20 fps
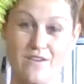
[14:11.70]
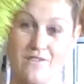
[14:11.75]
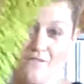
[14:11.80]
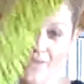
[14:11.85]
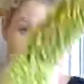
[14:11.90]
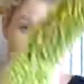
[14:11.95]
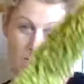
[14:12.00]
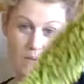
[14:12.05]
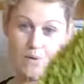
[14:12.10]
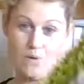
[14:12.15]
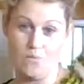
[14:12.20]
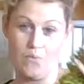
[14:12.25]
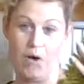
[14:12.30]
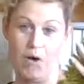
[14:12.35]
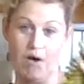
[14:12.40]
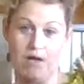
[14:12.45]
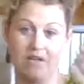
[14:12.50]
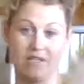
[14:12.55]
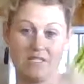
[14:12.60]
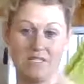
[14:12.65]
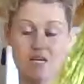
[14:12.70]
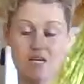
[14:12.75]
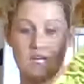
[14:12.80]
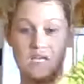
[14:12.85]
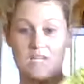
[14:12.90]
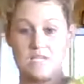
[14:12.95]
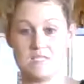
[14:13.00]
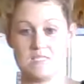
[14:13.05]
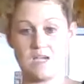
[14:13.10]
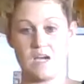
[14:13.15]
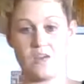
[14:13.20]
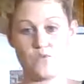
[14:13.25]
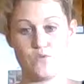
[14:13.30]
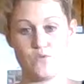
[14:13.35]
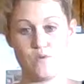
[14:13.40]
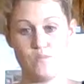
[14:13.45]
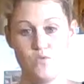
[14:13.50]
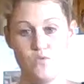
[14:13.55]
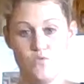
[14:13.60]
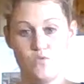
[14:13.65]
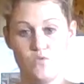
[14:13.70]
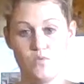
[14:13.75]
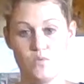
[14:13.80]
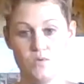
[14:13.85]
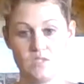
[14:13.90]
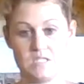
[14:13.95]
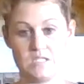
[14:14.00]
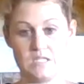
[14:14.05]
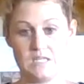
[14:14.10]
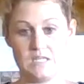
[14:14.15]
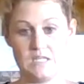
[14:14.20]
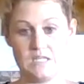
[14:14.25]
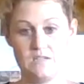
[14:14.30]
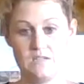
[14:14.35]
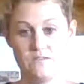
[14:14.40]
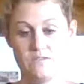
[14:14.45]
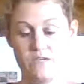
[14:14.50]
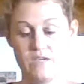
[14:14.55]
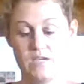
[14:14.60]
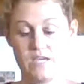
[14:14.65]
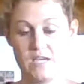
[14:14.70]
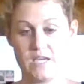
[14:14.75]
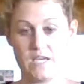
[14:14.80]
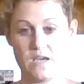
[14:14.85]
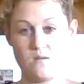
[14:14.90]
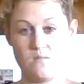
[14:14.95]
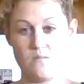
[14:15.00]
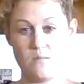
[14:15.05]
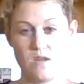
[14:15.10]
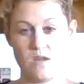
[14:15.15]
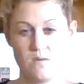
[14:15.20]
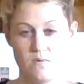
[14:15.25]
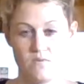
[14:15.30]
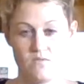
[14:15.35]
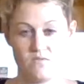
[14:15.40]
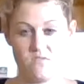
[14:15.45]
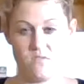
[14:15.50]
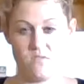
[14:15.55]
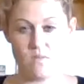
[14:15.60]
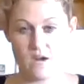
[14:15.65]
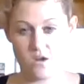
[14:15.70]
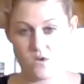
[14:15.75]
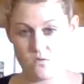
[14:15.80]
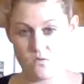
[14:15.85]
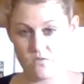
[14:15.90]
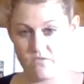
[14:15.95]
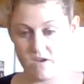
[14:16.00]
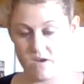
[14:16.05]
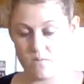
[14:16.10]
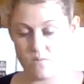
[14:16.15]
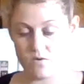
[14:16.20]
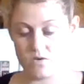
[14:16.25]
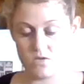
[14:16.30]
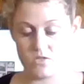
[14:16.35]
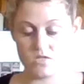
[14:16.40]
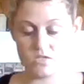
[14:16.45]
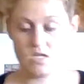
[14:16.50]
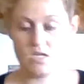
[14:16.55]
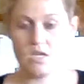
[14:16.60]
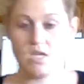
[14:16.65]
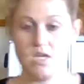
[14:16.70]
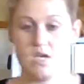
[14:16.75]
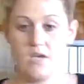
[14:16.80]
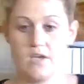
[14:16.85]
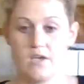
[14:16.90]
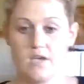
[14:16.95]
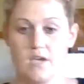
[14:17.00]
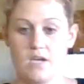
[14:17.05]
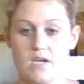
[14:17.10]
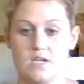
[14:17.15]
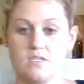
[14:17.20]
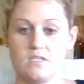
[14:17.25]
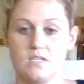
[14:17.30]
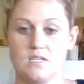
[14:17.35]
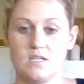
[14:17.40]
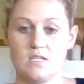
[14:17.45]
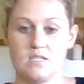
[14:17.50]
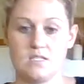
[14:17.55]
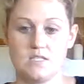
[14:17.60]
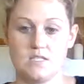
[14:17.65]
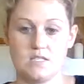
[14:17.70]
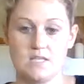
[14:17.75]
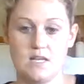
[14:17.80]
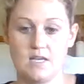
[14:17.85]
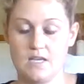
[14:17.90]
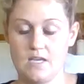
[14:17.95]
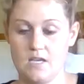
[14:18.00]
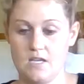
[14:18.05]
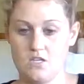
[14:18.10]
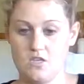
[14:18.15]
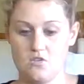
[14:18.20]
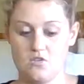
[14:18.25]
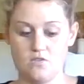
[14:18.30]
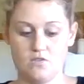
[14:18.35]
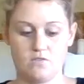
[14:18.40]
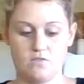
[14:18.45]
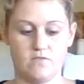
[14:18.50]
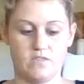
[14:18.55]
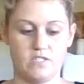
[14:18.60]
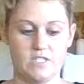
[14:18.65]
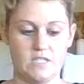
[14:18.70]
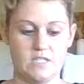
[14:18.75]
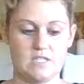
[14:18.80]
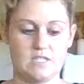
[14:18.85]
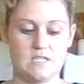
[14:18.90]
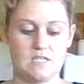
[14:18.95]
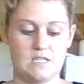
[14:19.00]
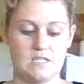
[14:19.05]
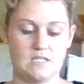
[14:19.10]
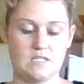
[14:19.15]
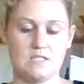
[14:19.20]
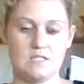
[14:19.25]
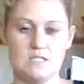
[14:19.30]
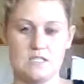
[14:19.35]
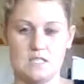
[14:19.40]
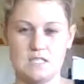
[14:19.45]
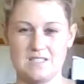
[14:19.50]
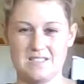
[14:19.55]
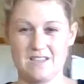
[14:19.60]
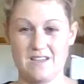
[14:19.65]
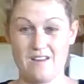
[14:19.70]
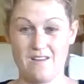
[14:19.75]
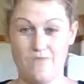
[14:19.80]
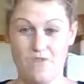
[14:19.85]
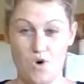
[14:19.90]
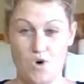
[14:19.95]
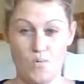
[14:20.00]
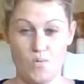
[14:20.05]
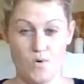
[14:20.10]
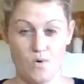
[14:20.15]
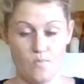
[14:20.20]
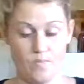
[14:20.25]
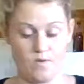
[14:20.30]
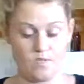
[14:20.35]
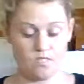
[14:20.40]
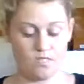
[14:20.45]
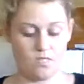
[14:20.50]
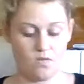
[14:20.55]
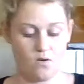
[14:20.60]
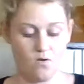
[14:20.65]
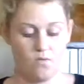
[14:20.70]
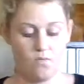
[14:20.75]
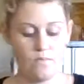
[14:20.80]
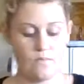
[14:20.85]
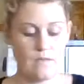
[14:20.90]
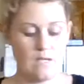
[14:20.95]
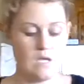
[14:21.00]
Enviro Bond. It's got a removable sleeve, again made up of the microfibers, and it's again used for dusting. This thing's kind of all-purpose though.